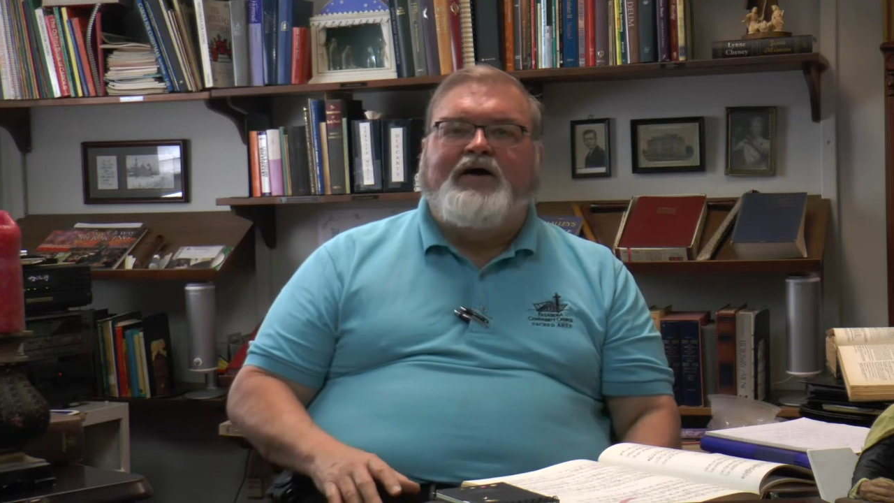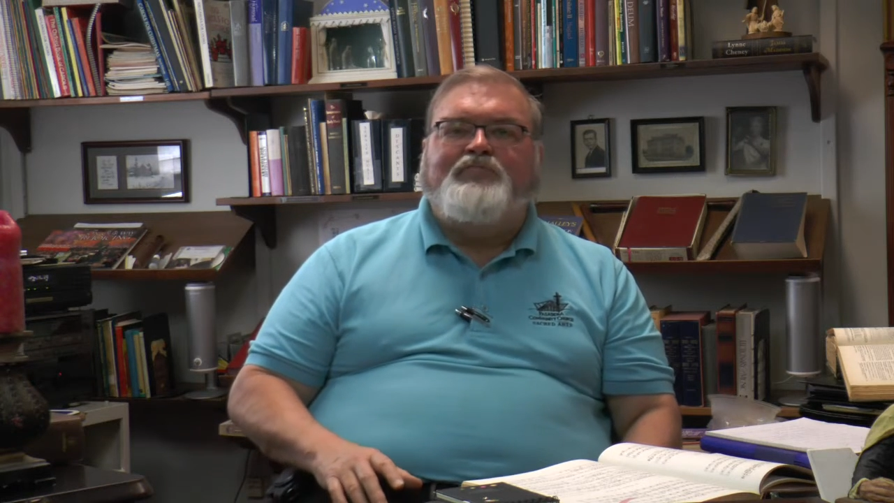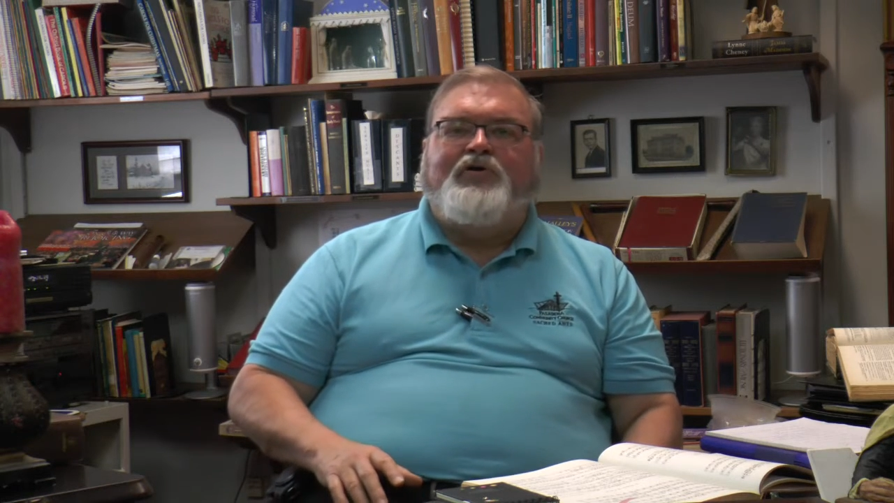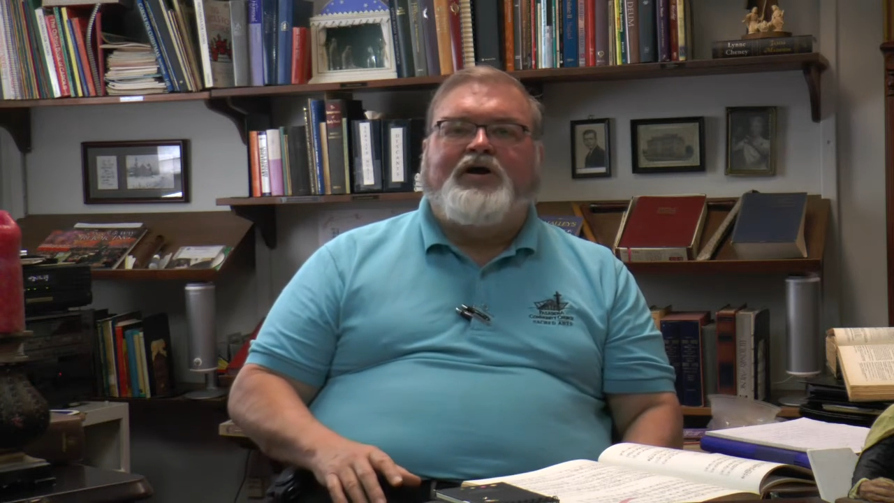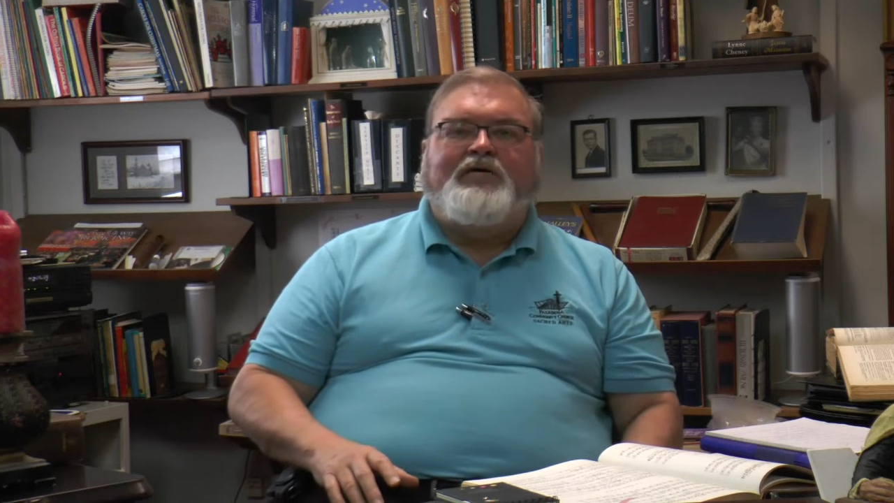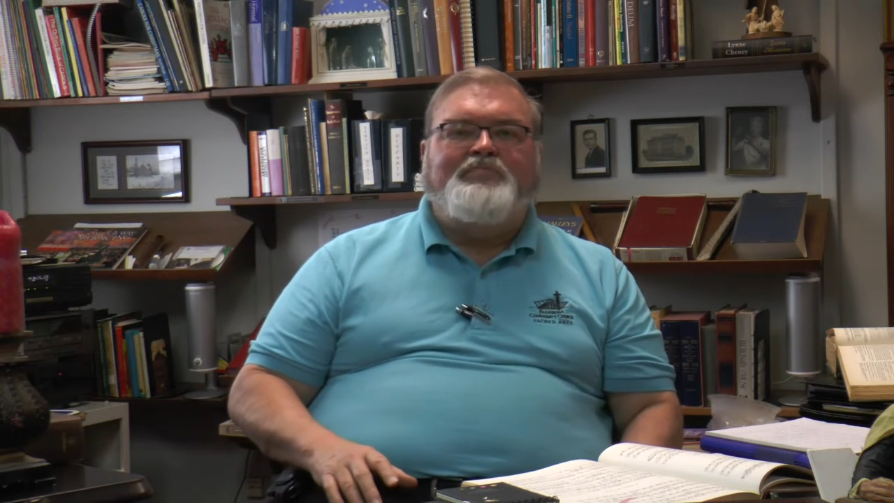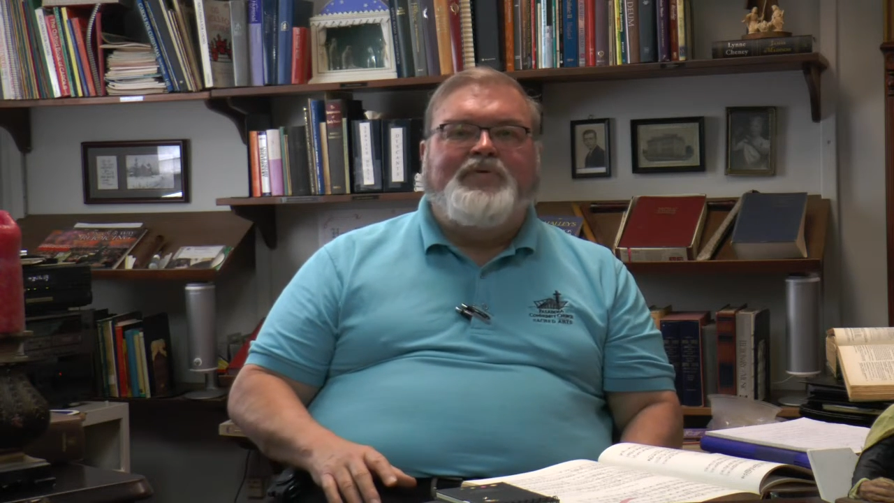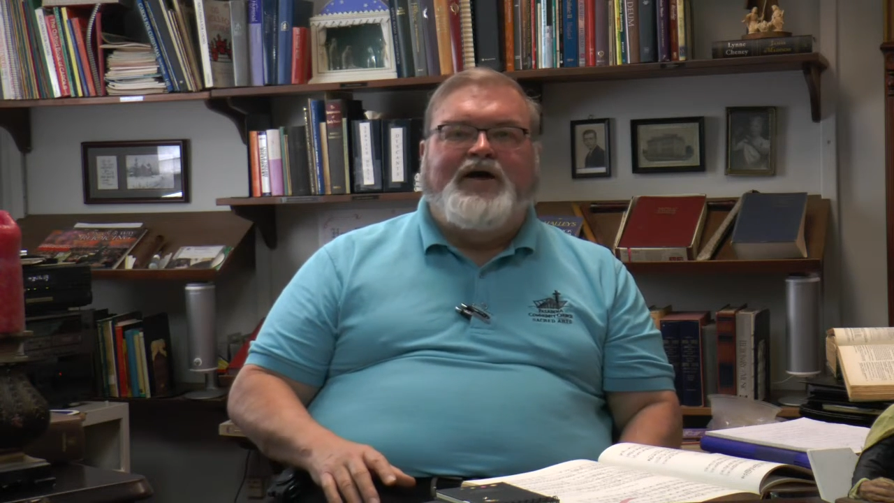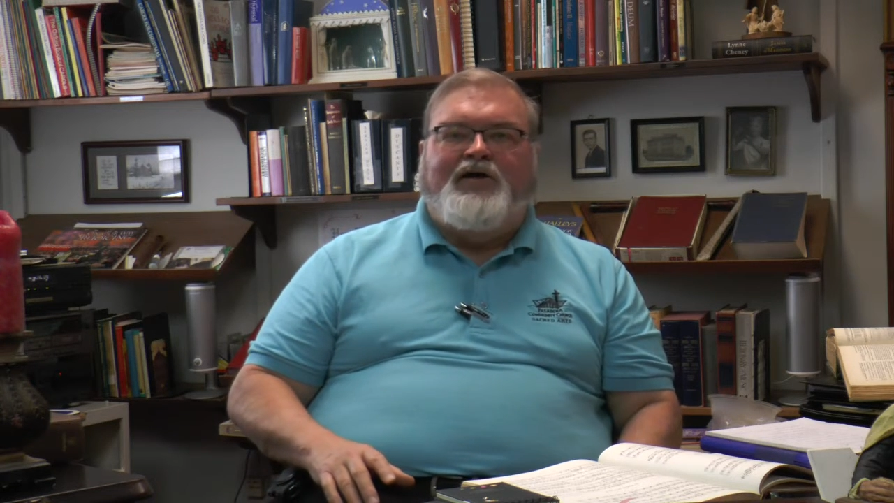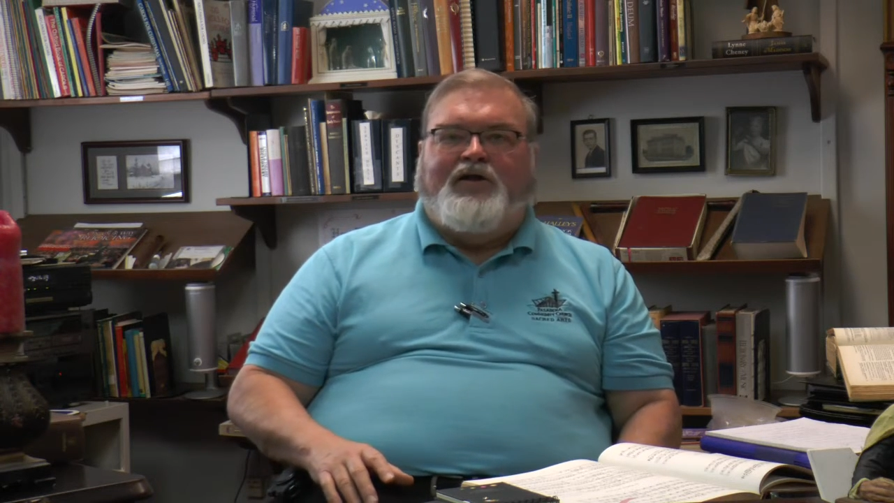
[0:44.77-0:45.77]
I brought a
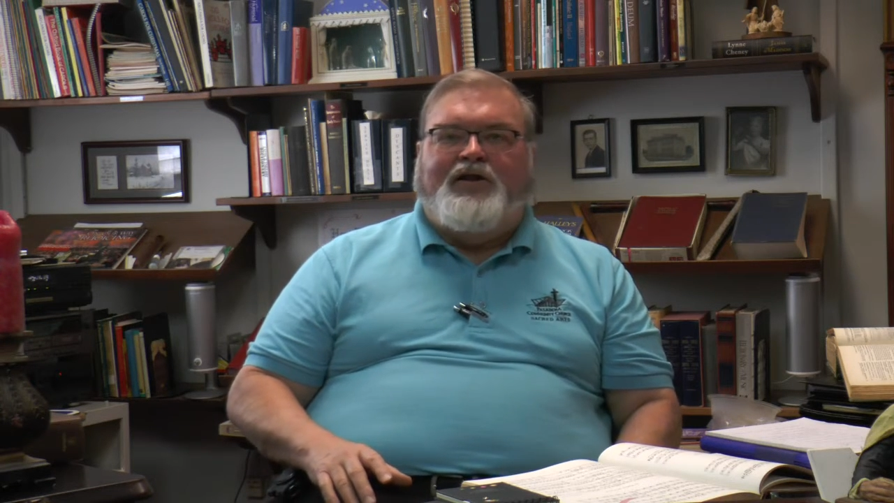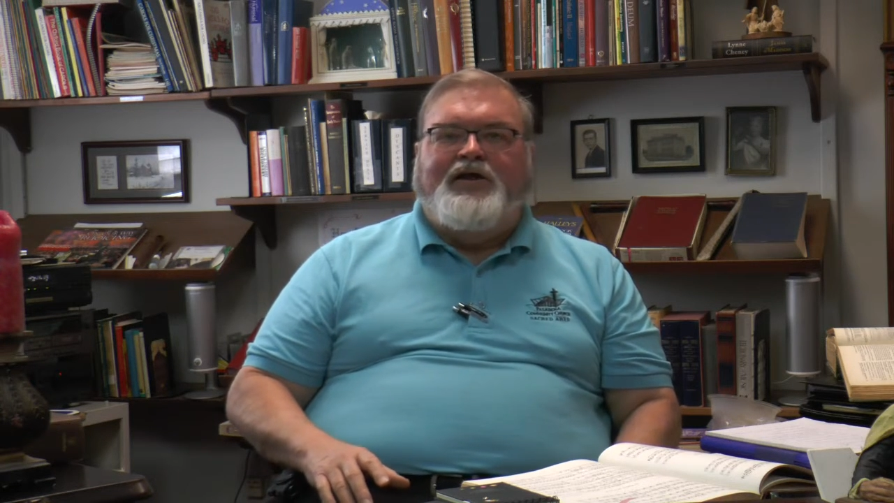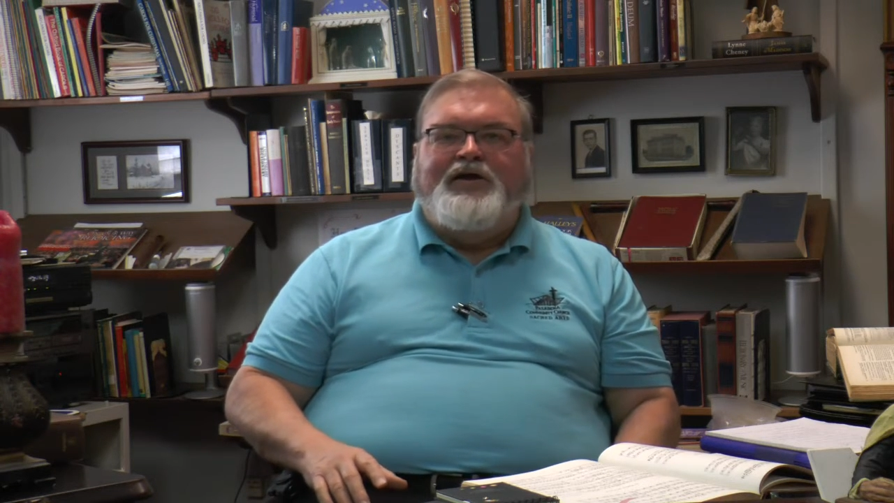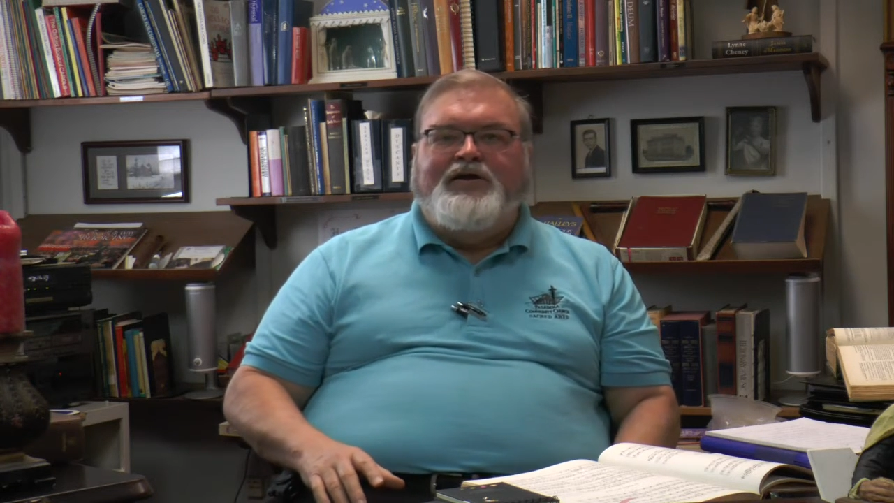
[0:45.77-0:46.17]
bell